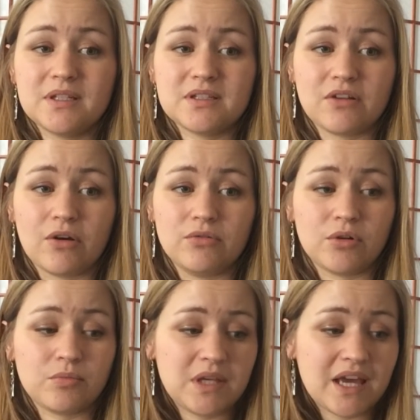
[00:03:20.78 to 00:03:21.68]
So
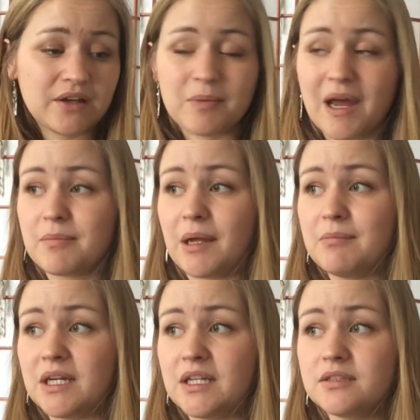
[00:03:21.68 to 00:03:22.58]
don't be held back by
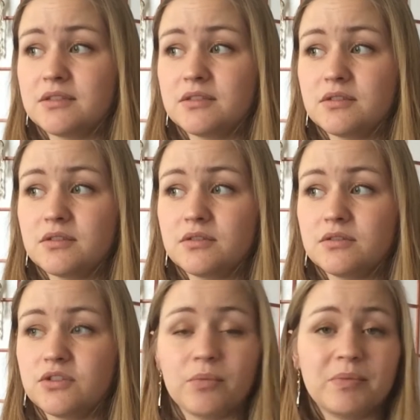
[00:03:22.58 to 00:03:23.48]
money.
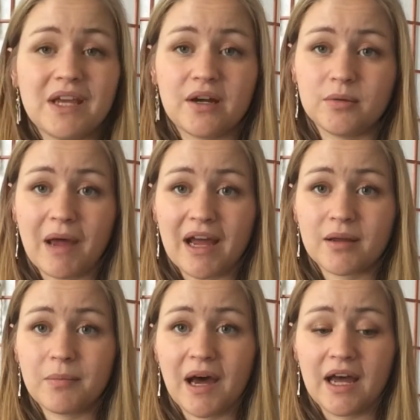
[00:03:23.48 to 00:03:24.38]
Don't be held
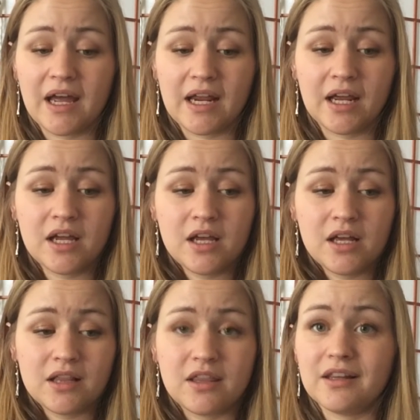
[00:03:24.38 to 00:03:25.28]
back by
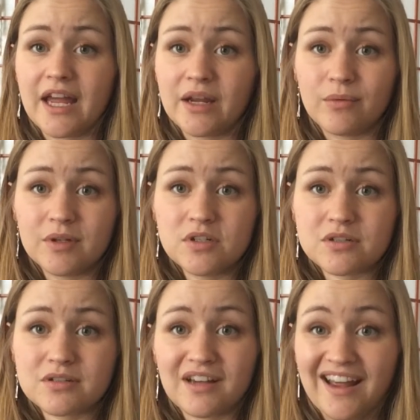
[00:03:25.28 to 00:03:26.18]
the
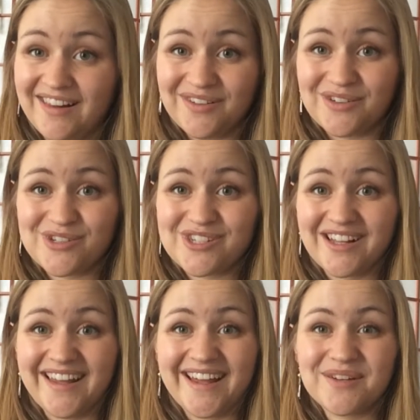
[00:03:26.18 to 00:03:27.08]
language. I learned a
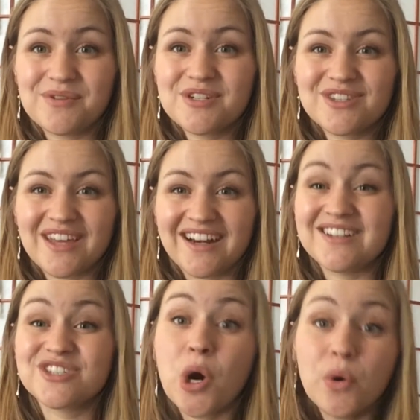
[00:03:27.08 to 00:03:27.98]
language that
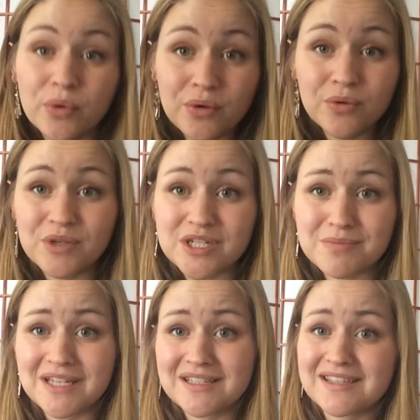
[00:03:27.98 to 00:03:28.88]
is tonal, which
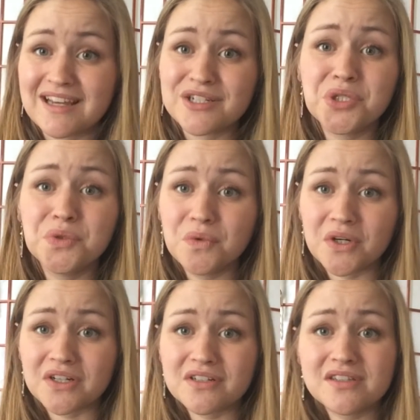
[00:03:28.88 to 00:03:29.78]
means that two
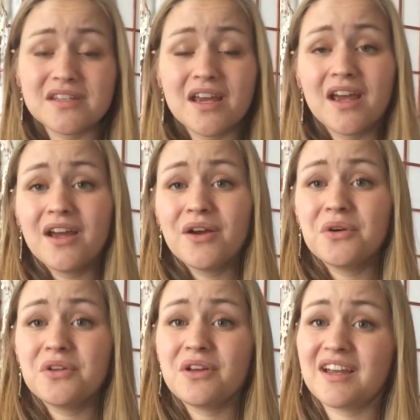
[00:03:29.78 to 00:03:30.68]
words
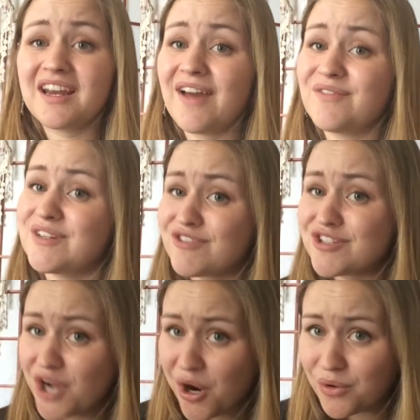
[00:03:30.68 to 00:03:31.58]
can have a
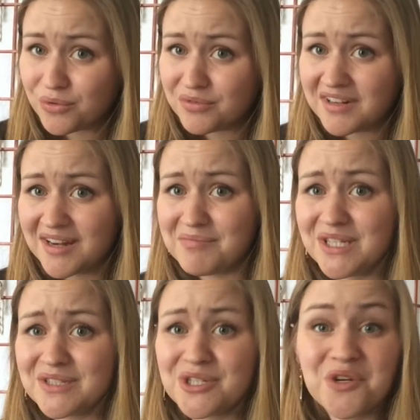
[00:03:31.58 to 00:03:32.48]
different tone and
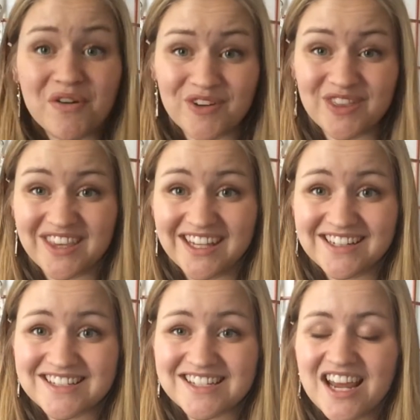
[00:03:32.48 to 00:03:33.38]
mean two different
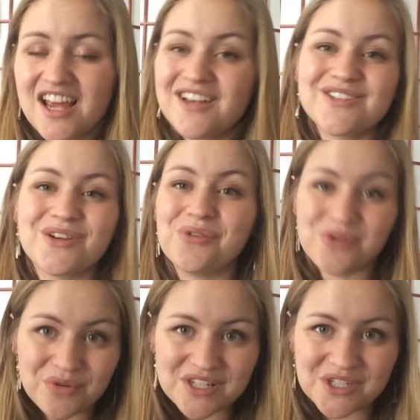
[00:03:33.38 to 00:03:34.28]
things. So
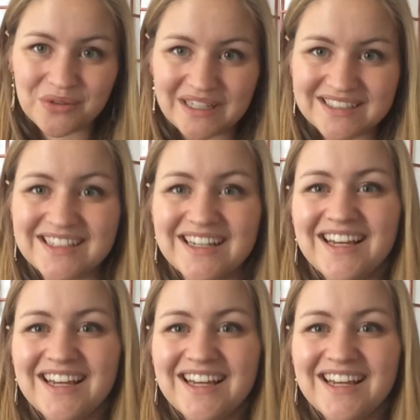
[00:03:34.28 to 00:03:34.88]
you can do it.